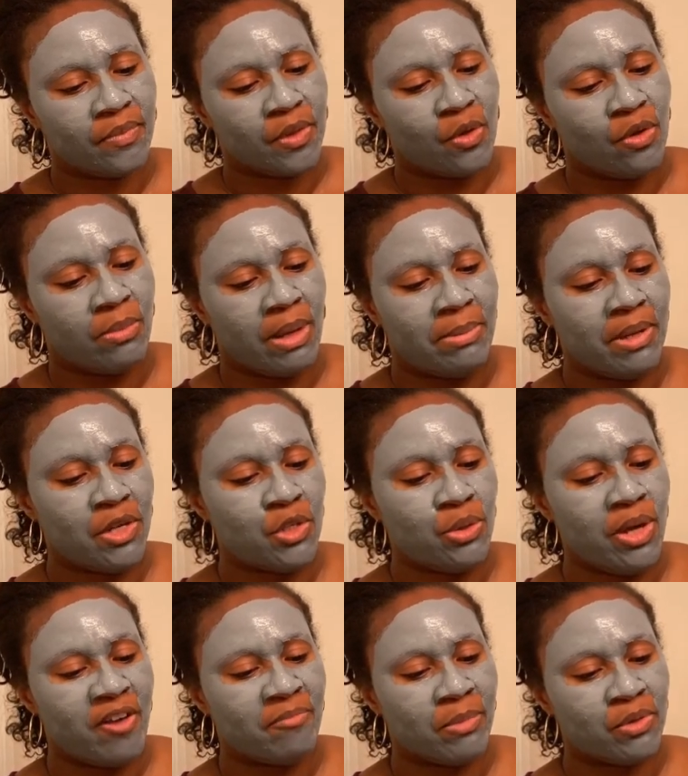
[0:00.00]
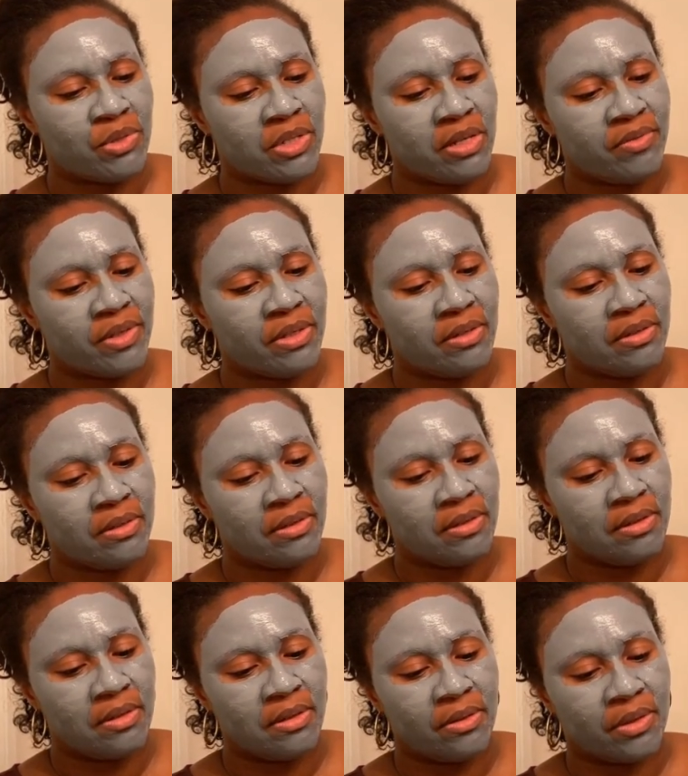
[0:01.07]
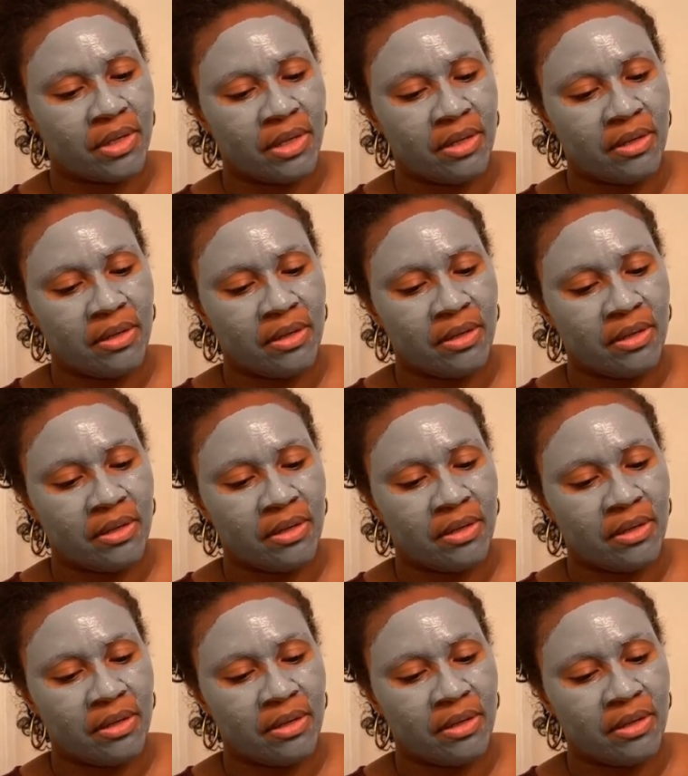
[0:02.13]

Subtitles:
Or maybe I do have most of it. Okay.